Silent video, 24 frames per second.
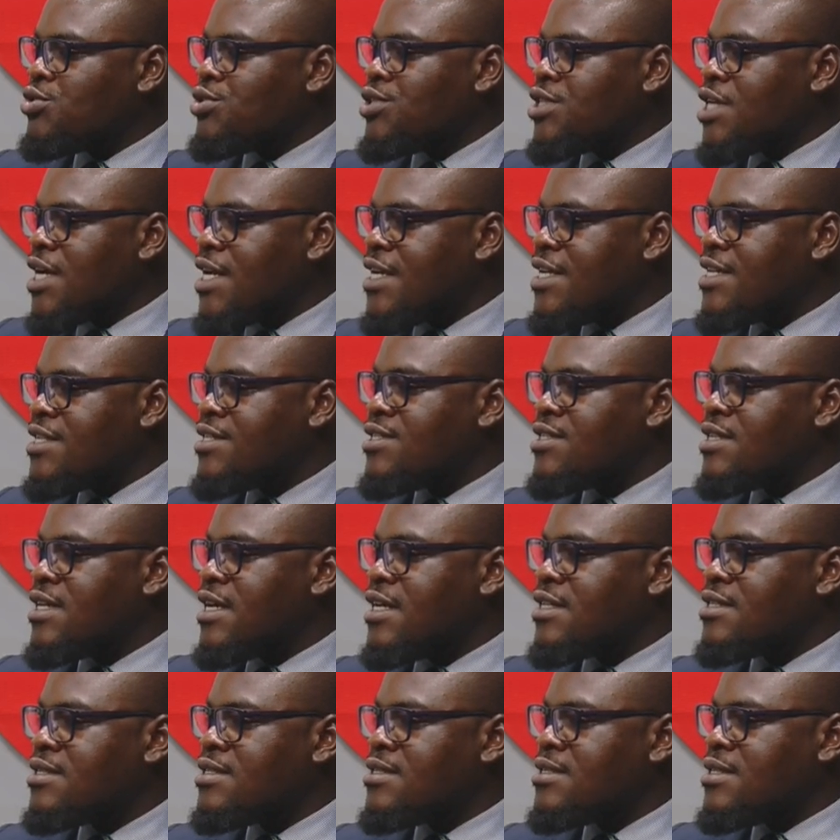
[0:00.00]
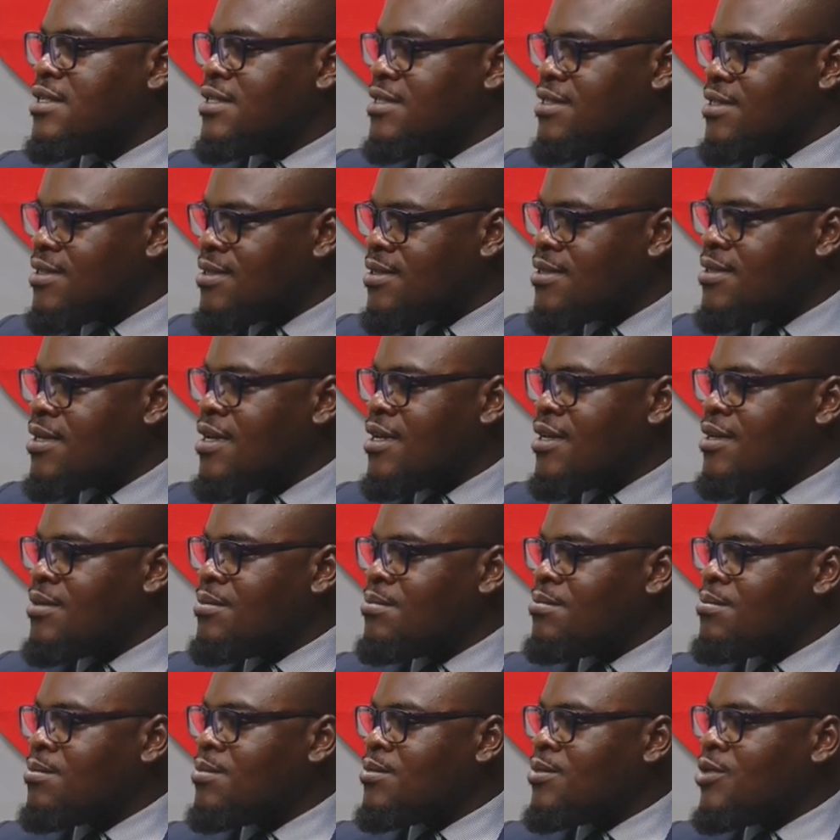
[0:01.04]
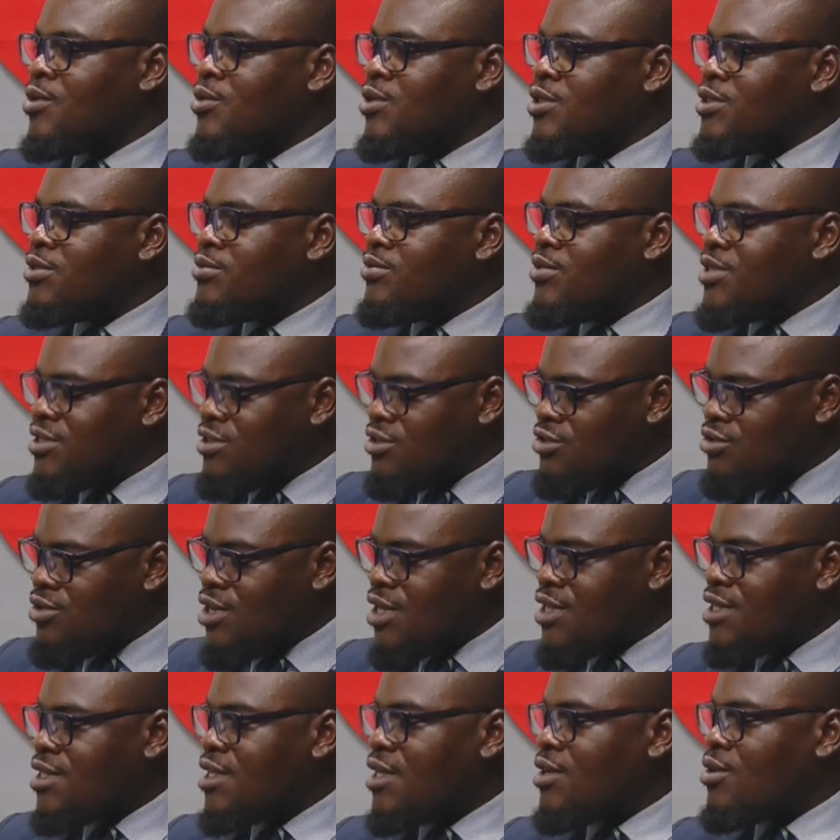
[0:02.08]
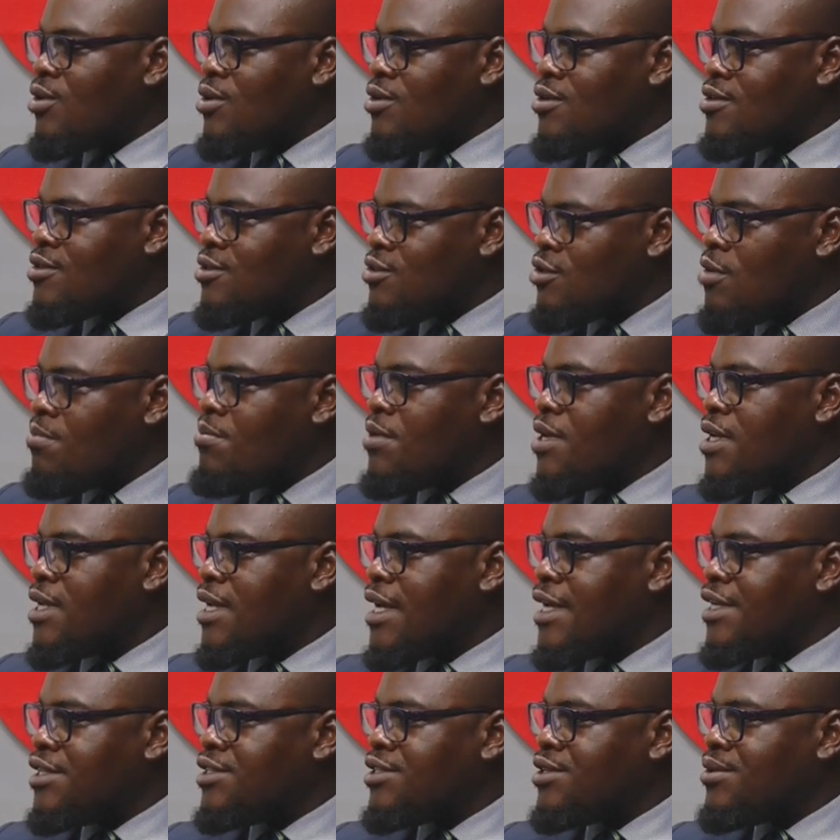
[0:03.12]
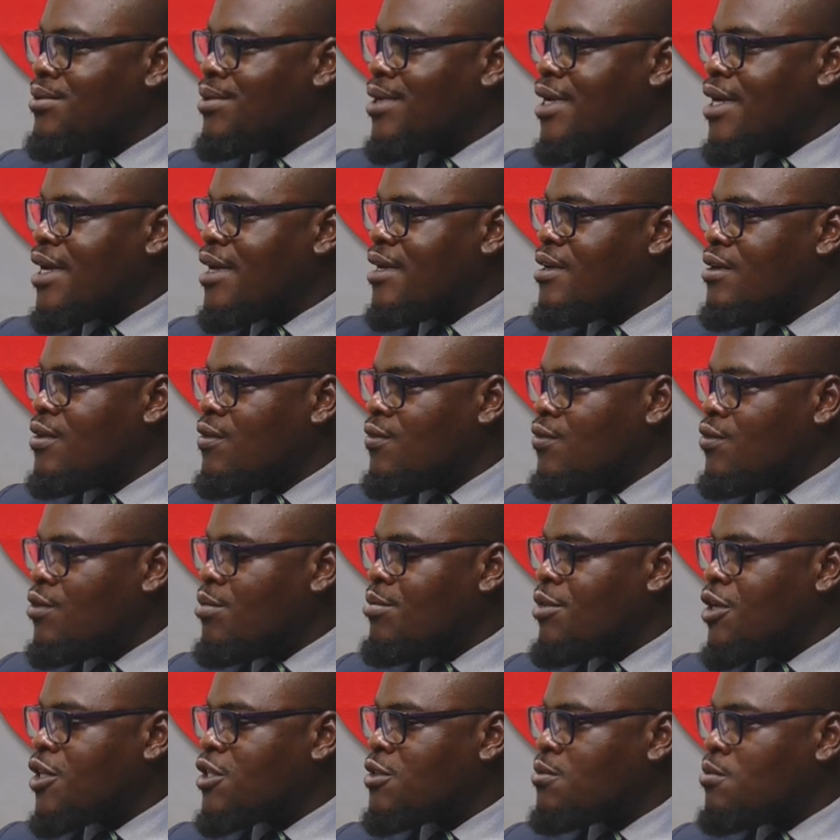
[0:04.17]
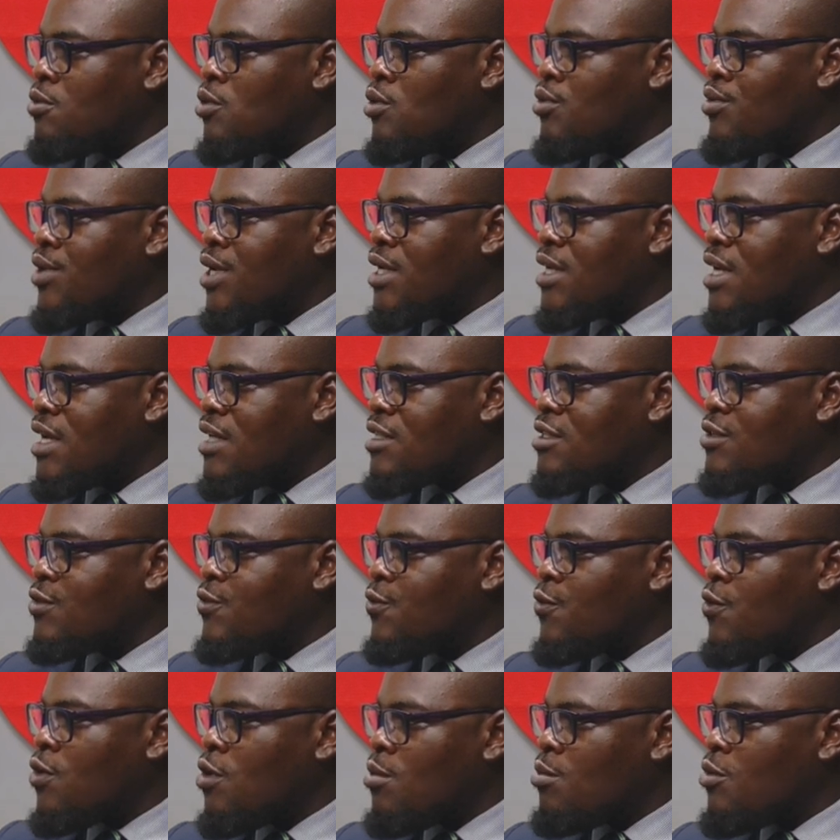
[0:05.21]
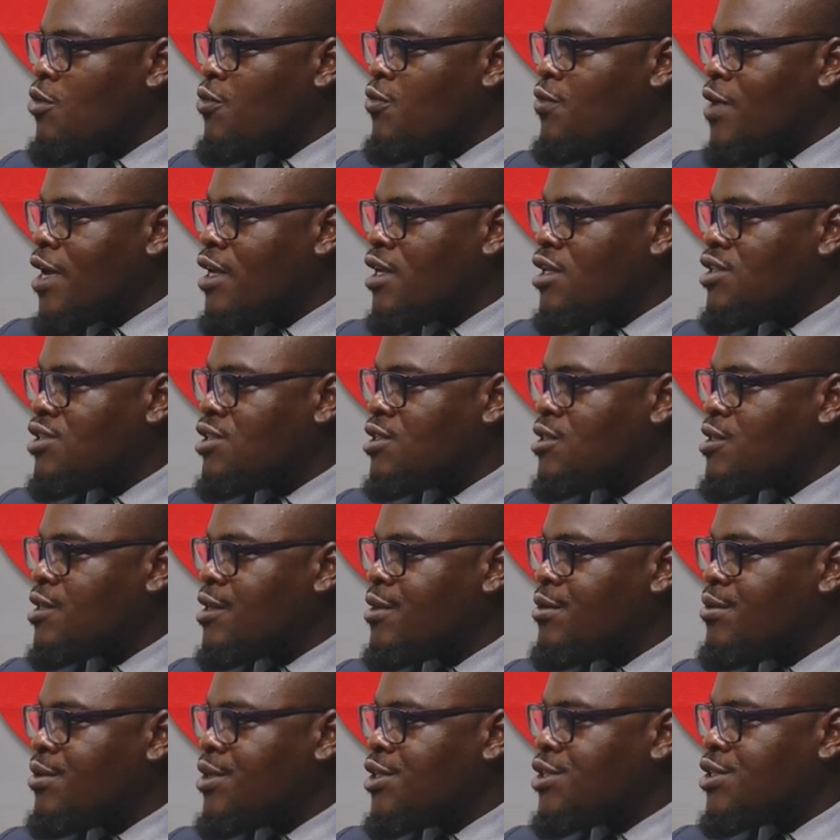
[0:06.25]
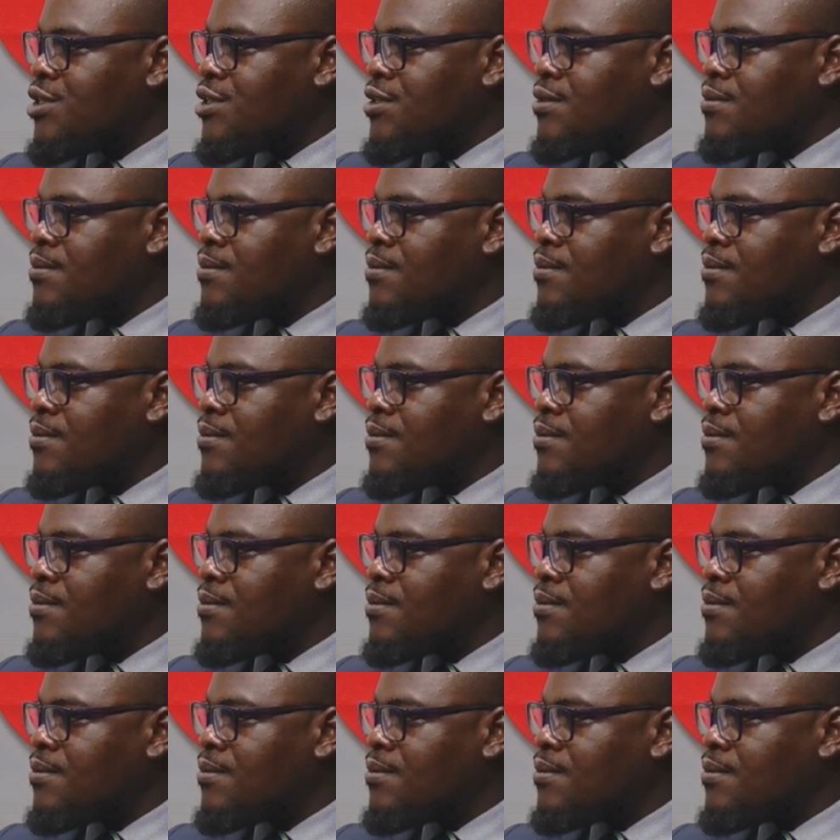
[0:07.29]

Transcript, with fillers: challenge that is restricting or stopping Nigeria from exploring that form of energy generation?